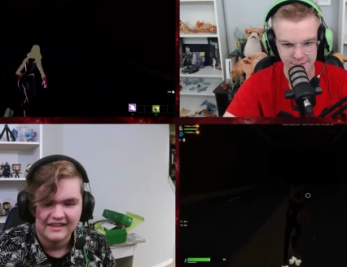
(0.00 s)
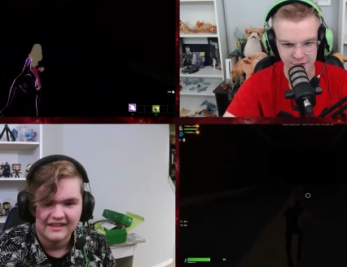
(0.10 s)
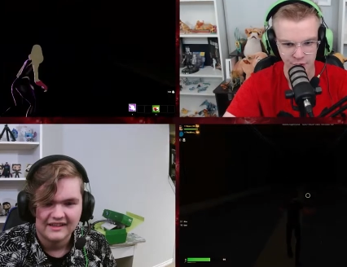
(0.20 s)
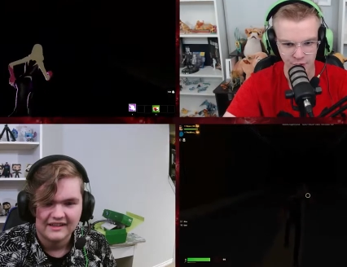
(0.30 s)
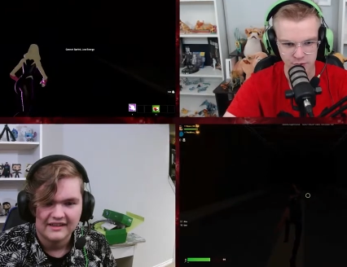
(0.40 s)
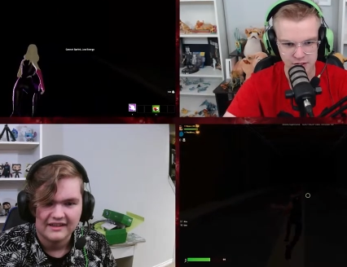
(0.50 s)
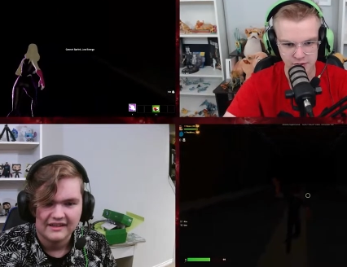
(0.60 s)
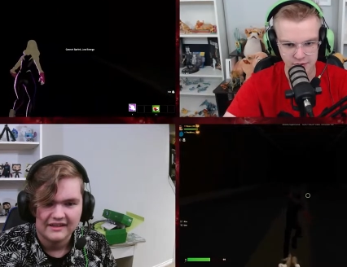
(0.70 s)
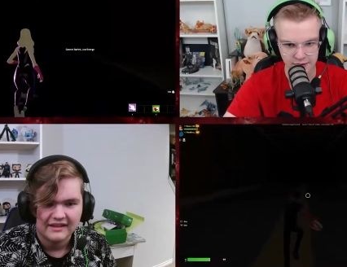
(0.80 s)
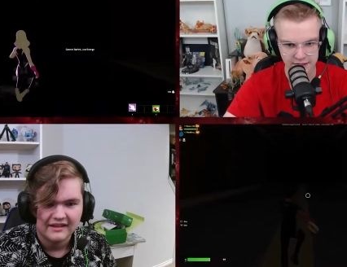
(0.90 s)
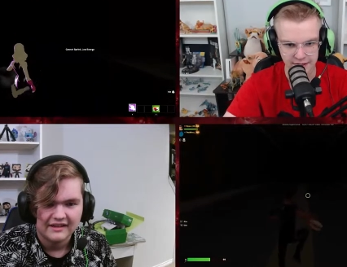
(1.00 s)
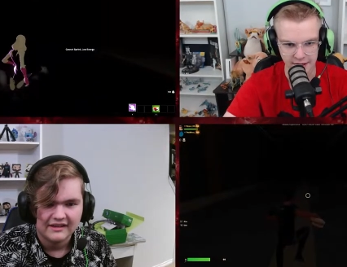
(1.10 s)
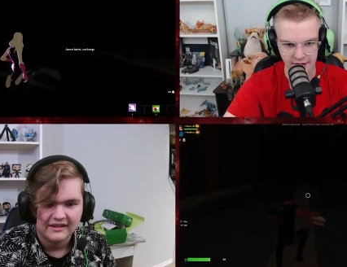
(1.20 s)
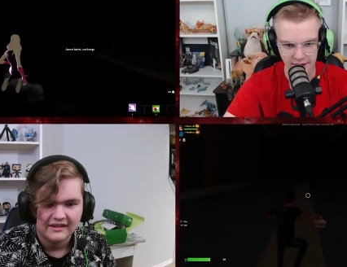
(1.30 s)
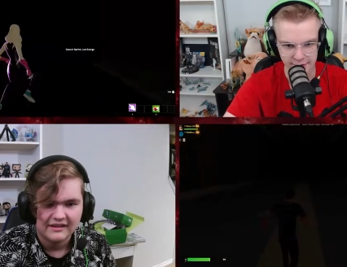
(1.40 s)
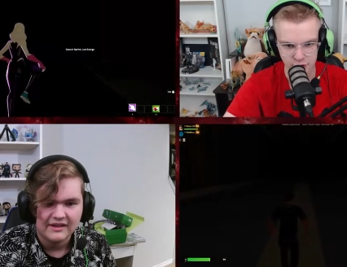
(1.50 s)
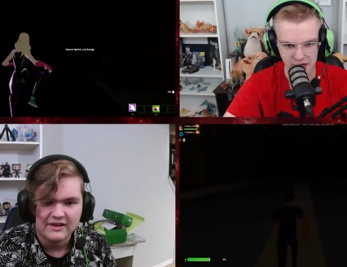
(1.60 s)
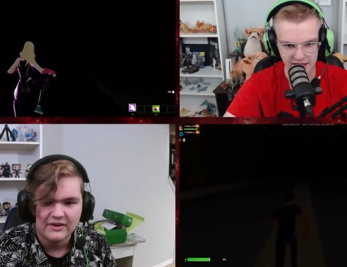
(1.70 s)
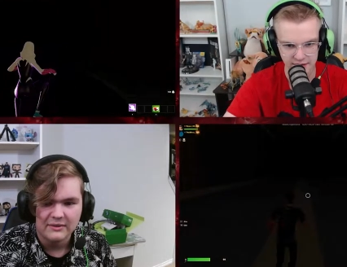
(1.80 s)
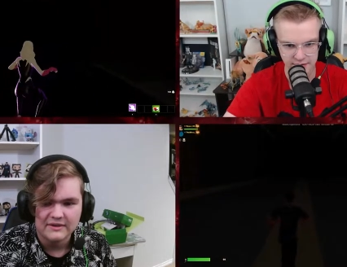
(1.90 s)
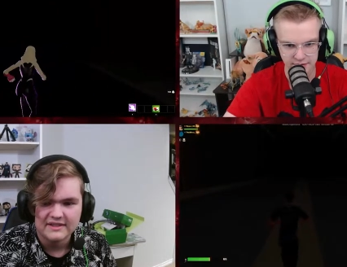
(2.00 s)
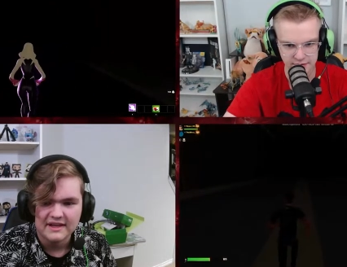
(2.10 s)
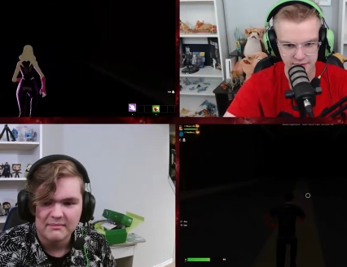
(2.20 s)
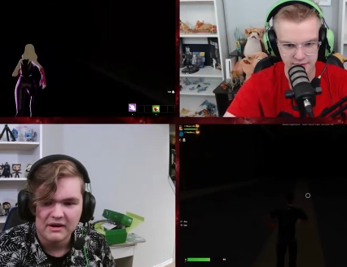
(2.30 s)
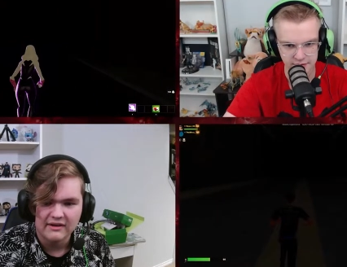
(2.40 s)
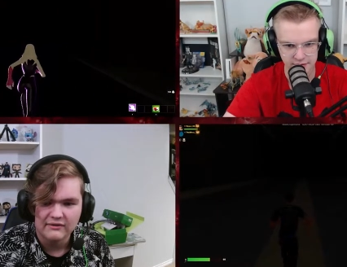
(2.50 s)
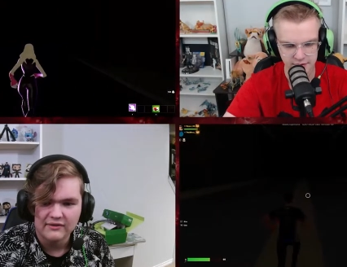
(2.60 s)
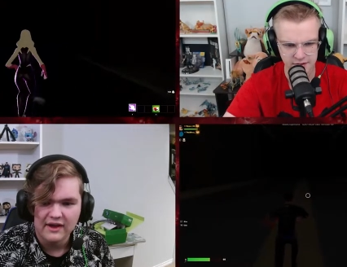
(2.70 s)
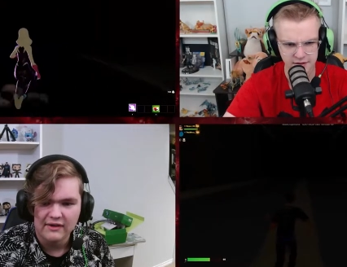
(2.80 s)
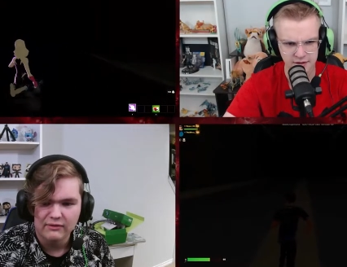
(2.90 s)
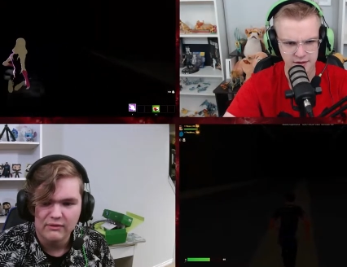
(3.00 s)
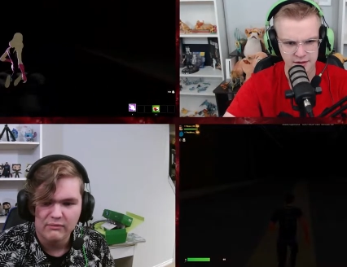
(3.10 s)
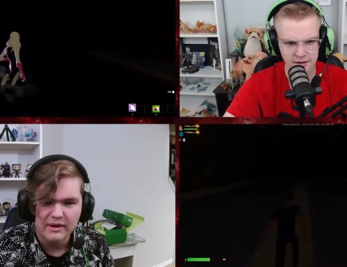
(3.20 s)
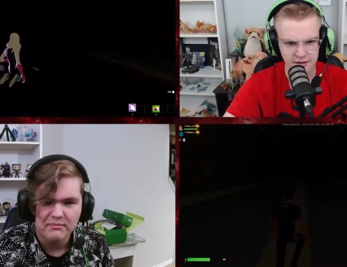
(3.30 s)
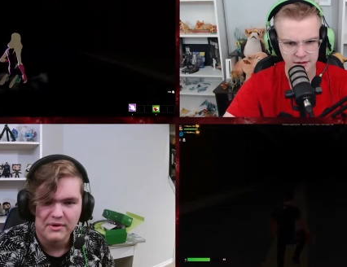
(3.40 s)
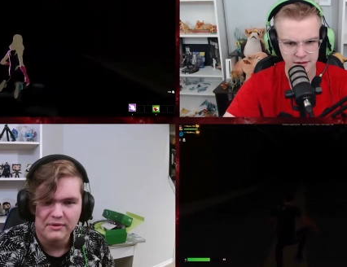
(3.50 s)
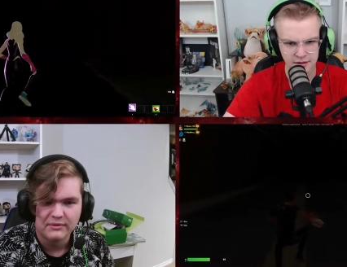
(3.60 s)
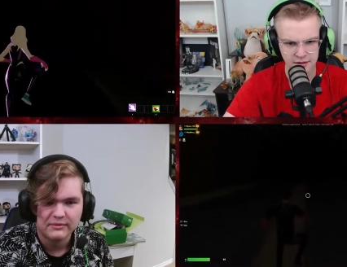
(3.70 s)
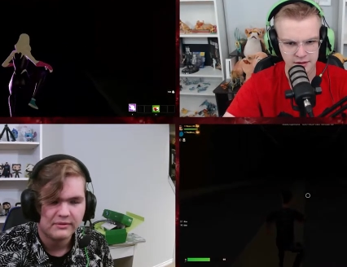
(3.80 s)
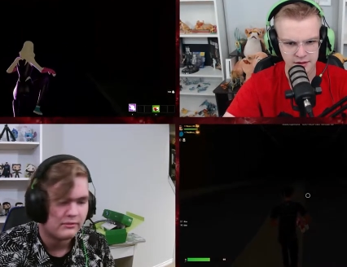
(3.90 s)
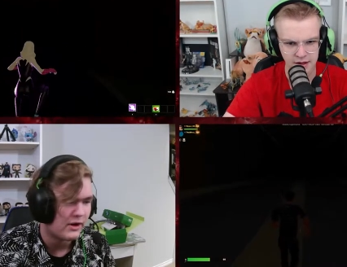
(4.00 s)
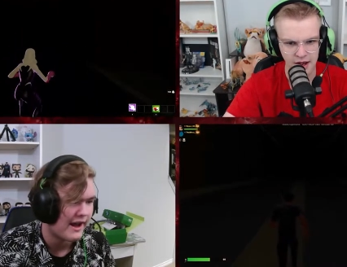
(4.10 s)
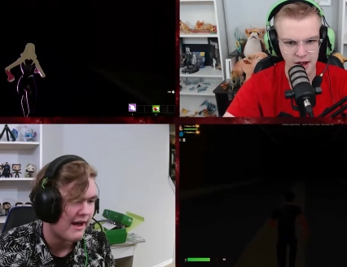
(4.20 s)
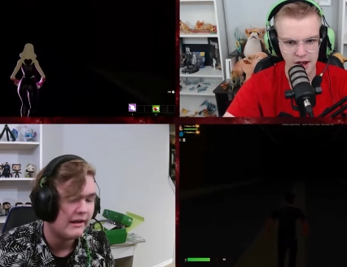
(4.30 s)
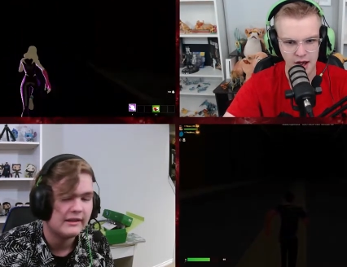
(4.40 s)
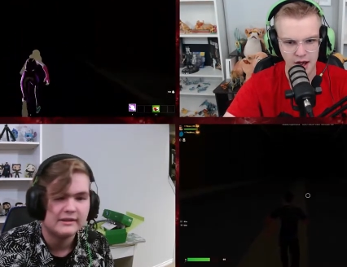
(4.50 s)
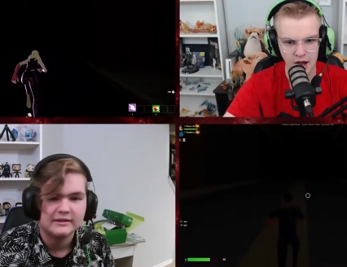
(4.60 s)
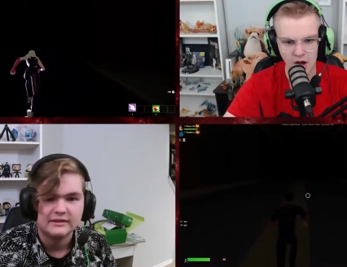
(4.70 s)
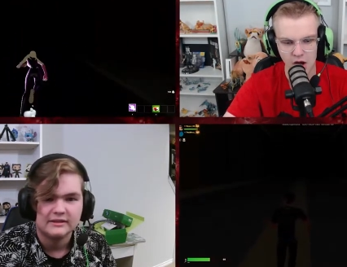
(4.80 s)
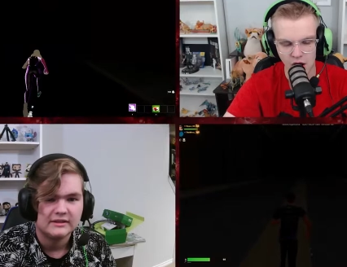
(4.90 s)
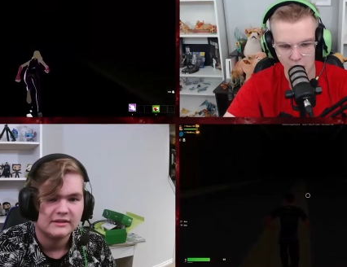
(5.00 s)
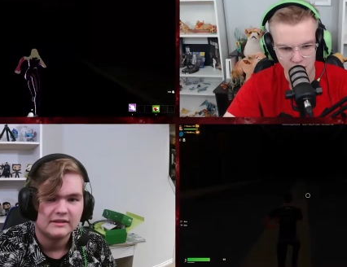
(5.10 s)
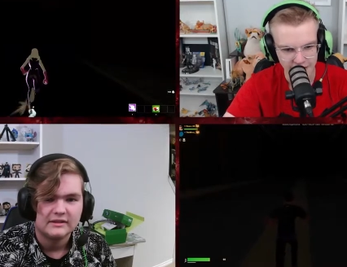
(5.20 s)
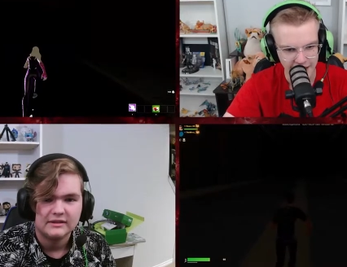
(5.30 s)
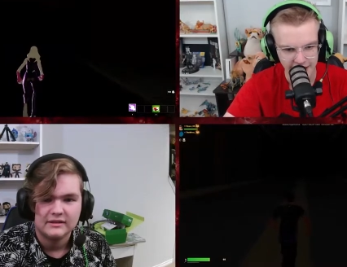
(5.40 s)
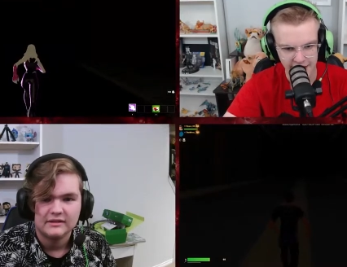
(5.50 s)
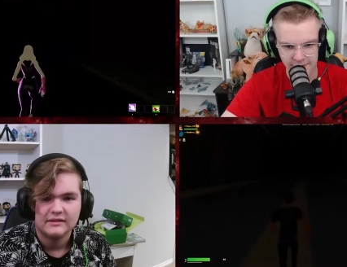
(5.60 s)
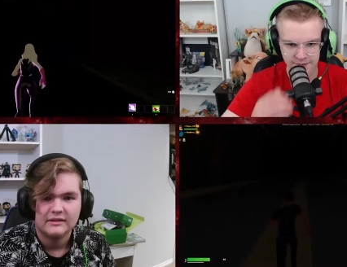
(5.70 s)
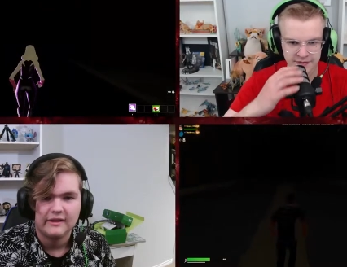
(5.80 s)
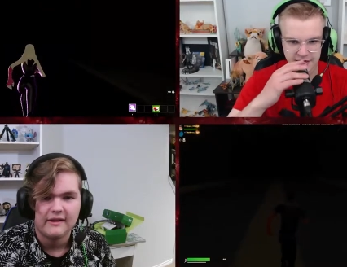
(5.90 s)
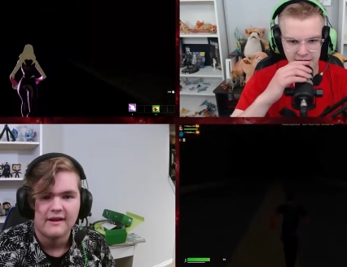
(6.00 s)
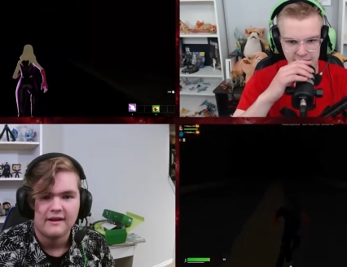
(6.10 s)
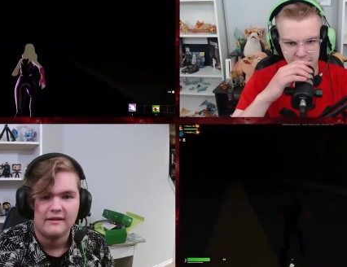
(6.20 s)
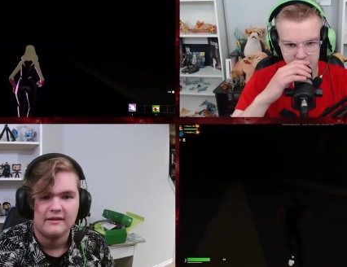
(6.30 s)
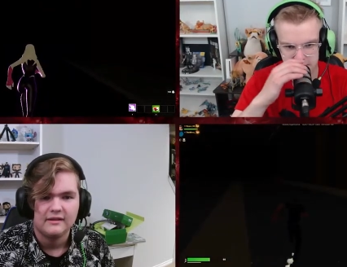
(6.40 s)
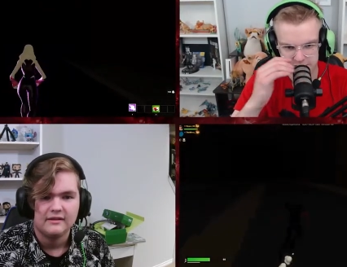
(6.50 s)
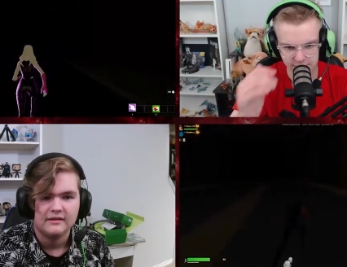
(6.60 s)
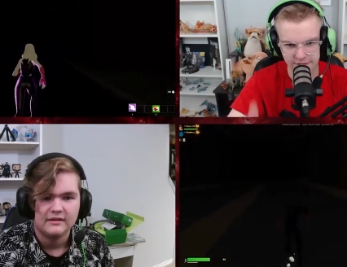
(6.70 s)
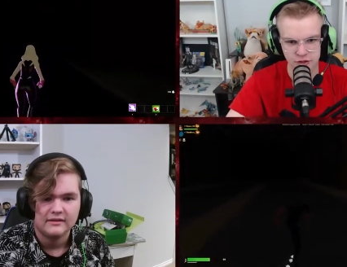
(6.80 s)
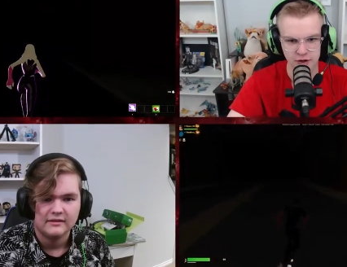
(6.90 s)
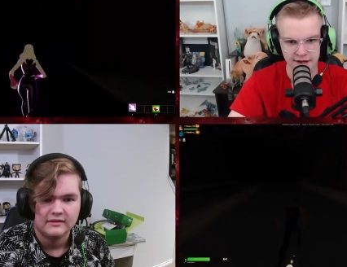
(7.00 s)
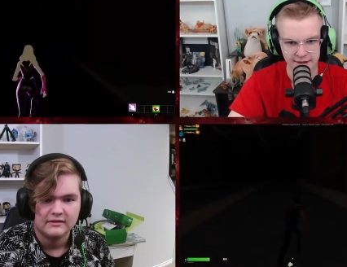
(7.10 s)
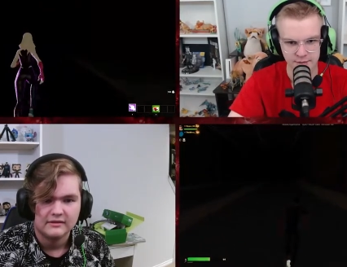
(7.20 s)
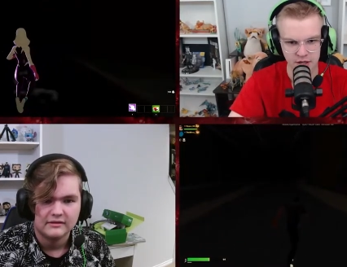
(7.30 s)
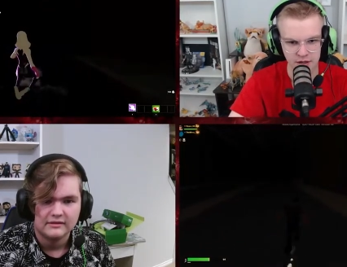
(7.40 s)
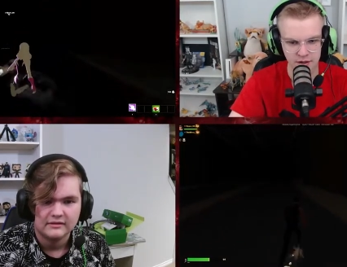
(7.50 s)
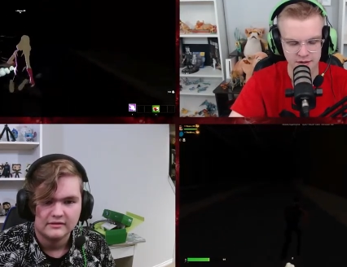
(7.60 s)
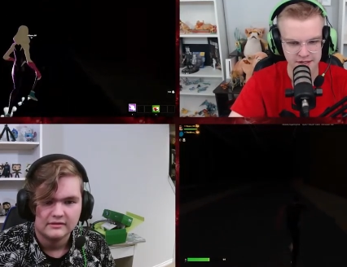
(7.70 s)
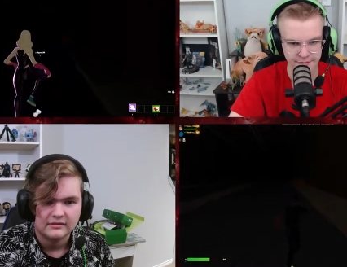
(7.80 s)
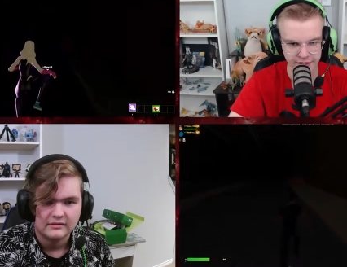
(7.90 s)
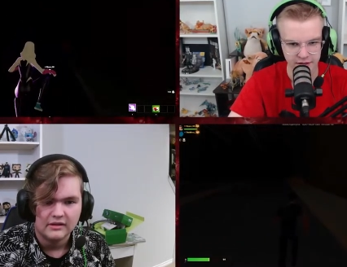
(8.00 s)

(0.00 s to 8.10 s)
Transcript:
Speaker 1: the Naruto or the uh, Dragon? No, it was
Speaker 2: uh, part of uh, the Rainbow Royale.
Speaker 1: Oh, okay. I thought it was from the Dragon Ball something. It